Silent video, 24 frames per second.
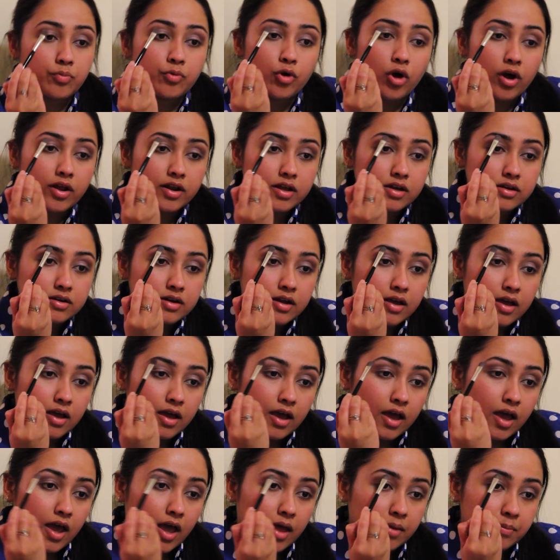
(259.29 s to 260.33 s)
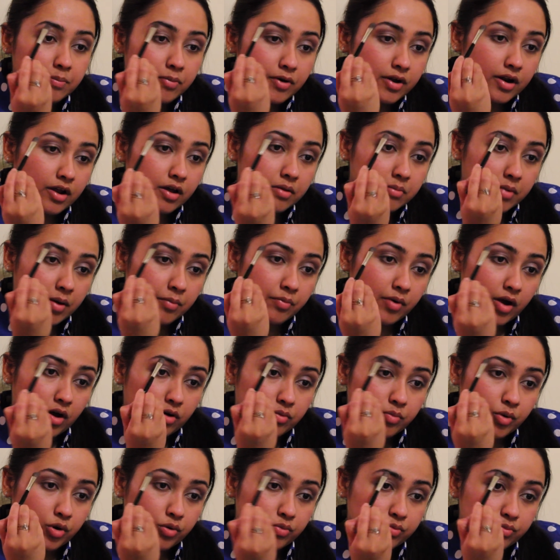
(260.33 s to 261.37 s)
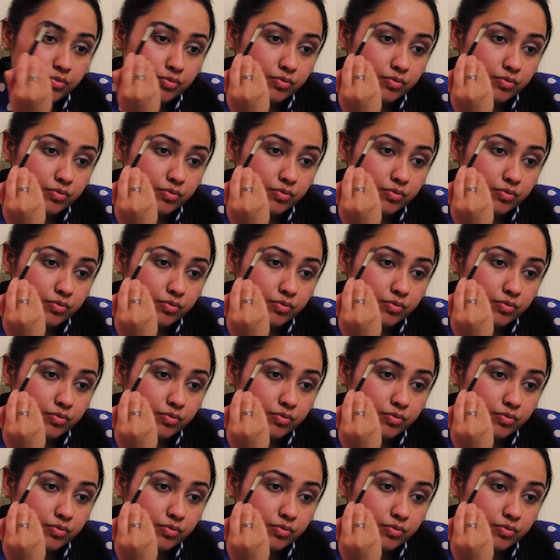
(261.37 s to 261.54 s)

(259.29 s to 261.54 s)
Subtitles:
product and put it on my brow bone.